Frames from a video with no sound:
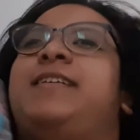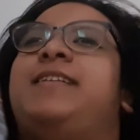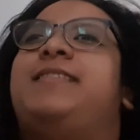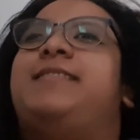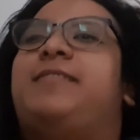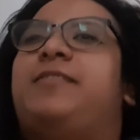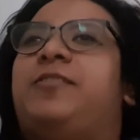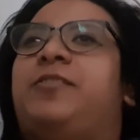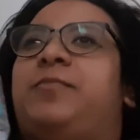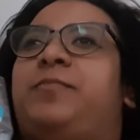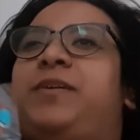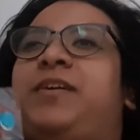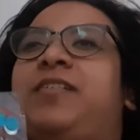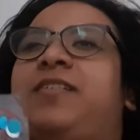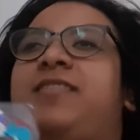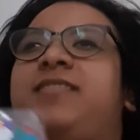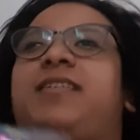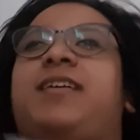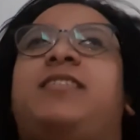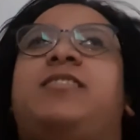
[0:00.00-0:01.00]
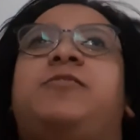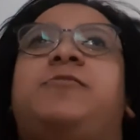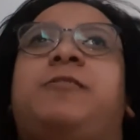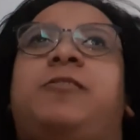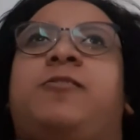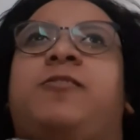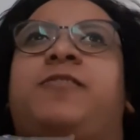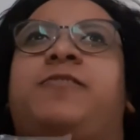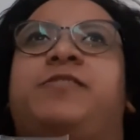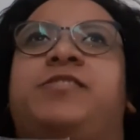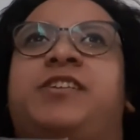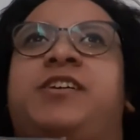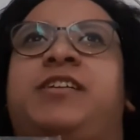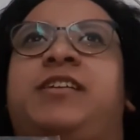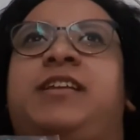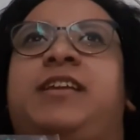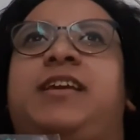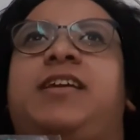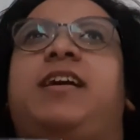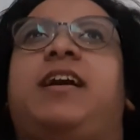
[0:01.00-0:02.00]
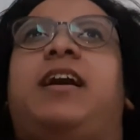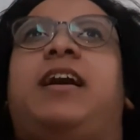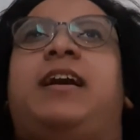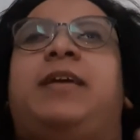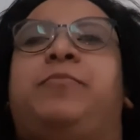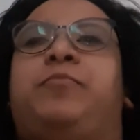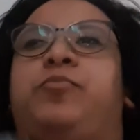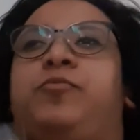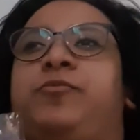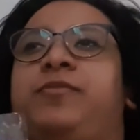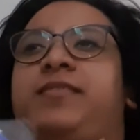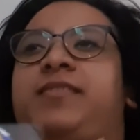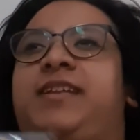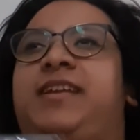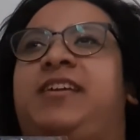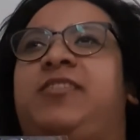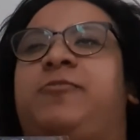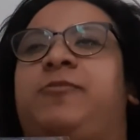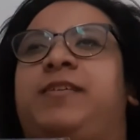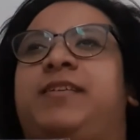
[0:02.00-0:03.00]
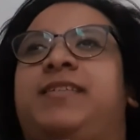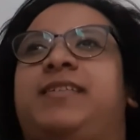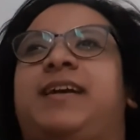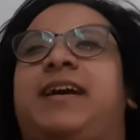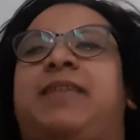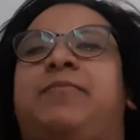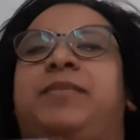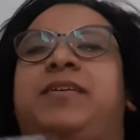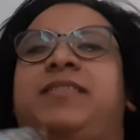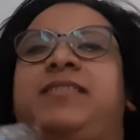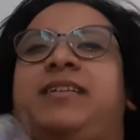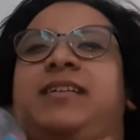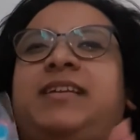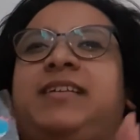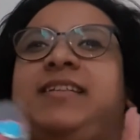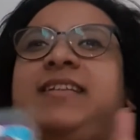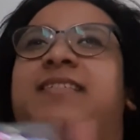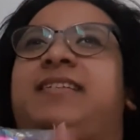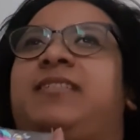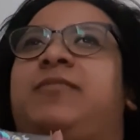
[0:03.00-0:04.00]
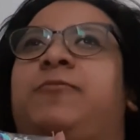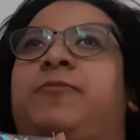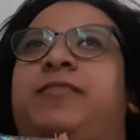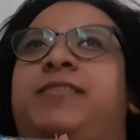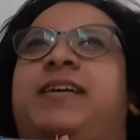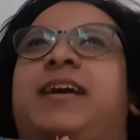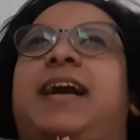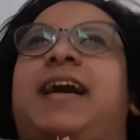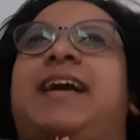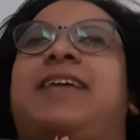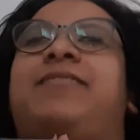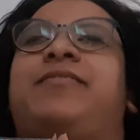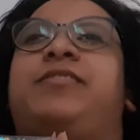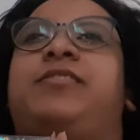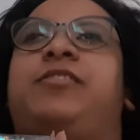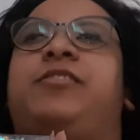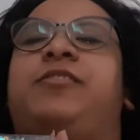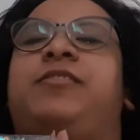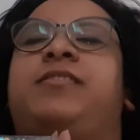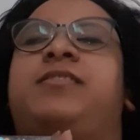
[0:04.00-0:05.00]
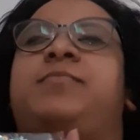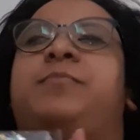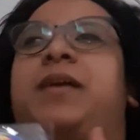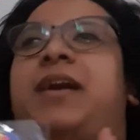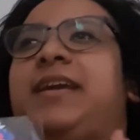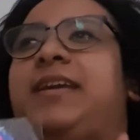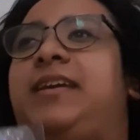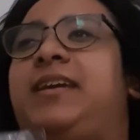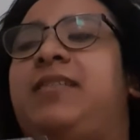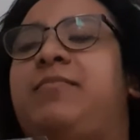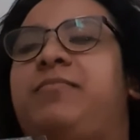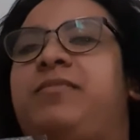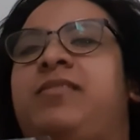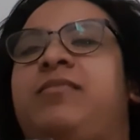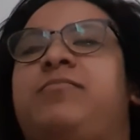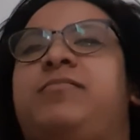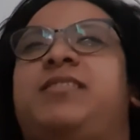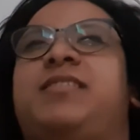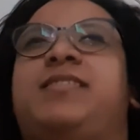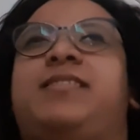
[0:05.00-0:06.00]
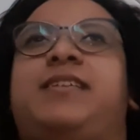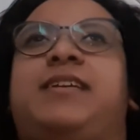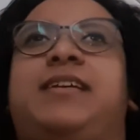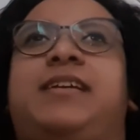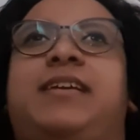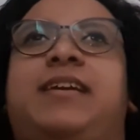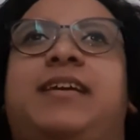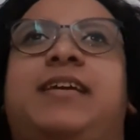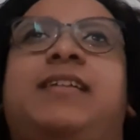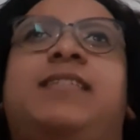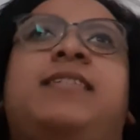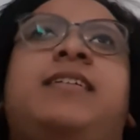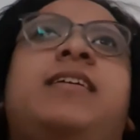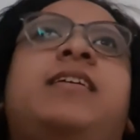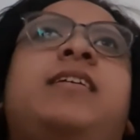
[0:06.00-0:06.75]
So because I do a lot of journaling, I bought sequins, and basically these are the ones that I haven't used, but I kept them just in case,